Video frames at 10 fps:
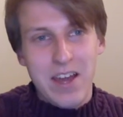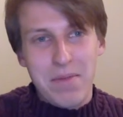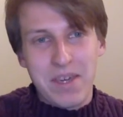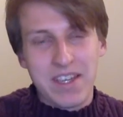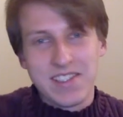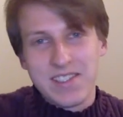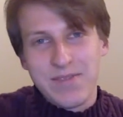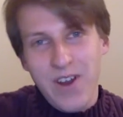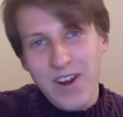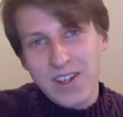because as
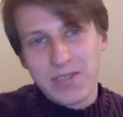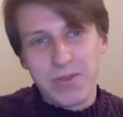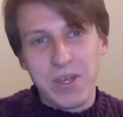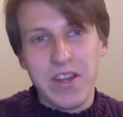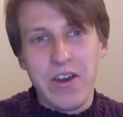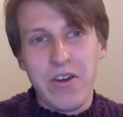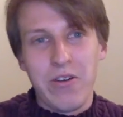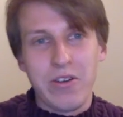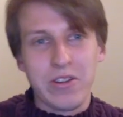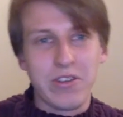far as we
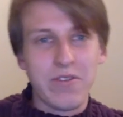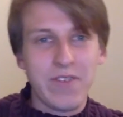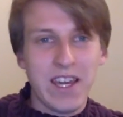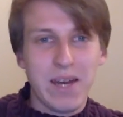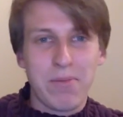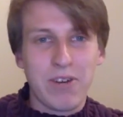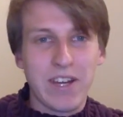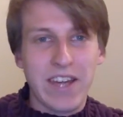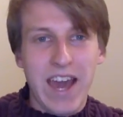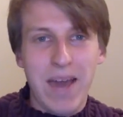know, Luffy had a
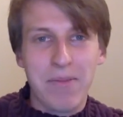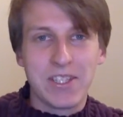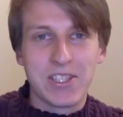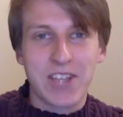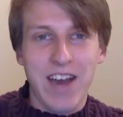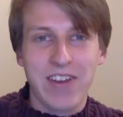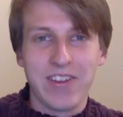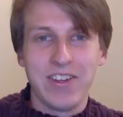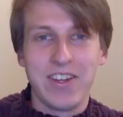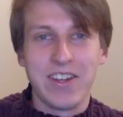pretty happy
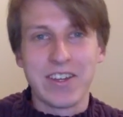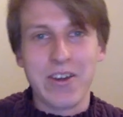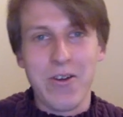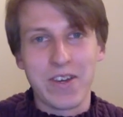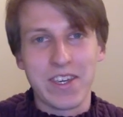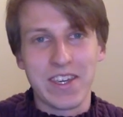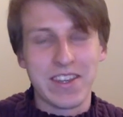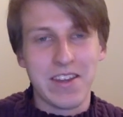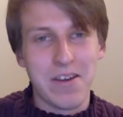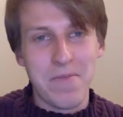childhood on the Bowa
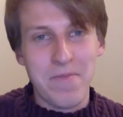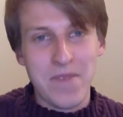Kingdom.